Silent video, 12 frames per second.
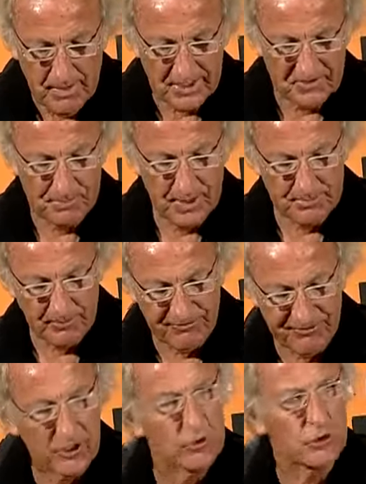He makes
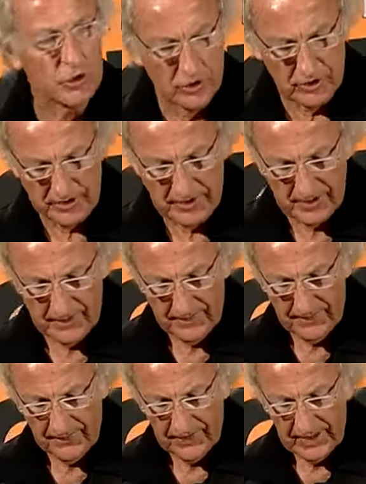people feel good.
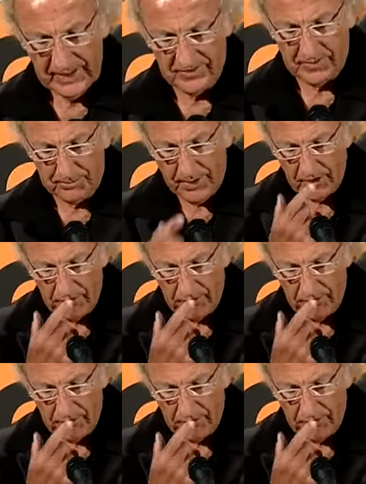He's a